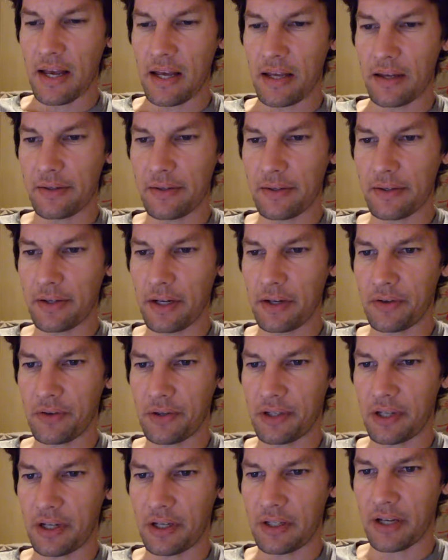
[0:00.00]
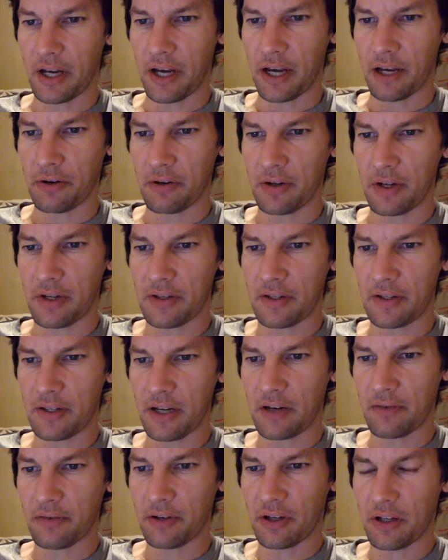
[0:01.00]
This is an interesting title.
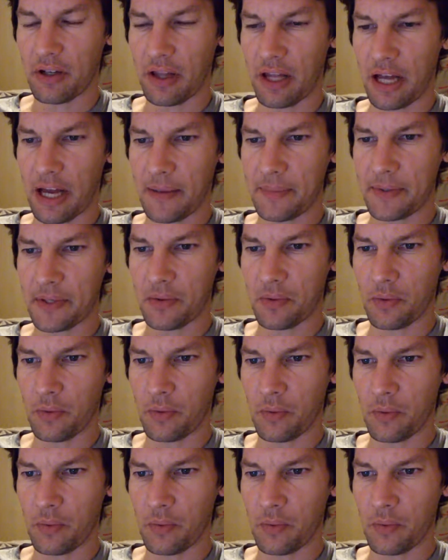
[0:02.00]
Instead of collapse,